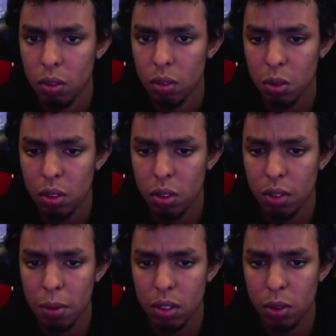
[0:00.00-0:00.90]
What's with the
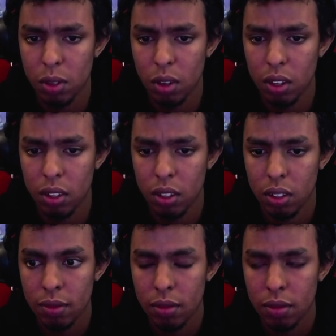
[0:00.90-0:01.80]
fighting music? What's going on?
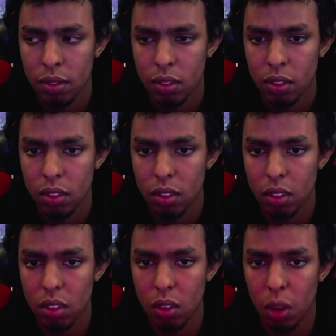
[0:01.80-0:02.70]

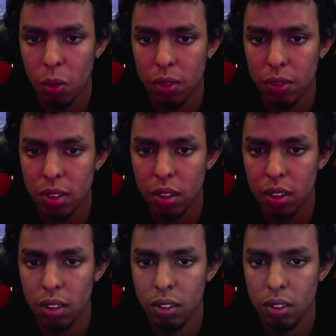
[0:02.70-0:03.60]
Okay, what the fuck's going
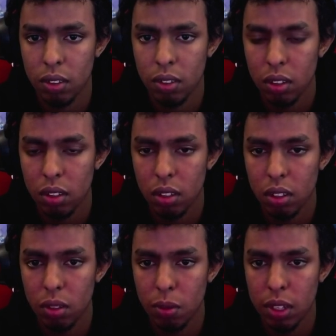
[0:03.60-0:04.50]
on?
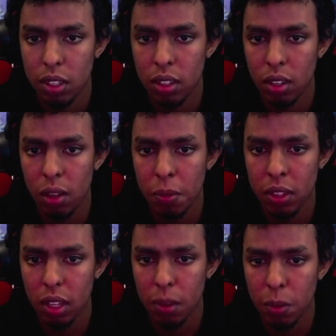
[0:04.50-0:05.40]
Wait, they're all being
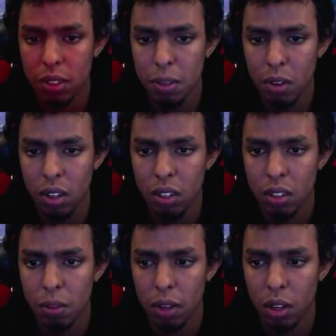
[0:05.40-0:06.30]
teleported somewhere?
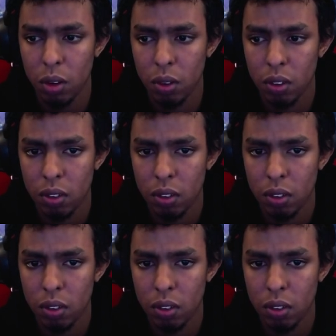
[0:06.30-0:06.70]
By who?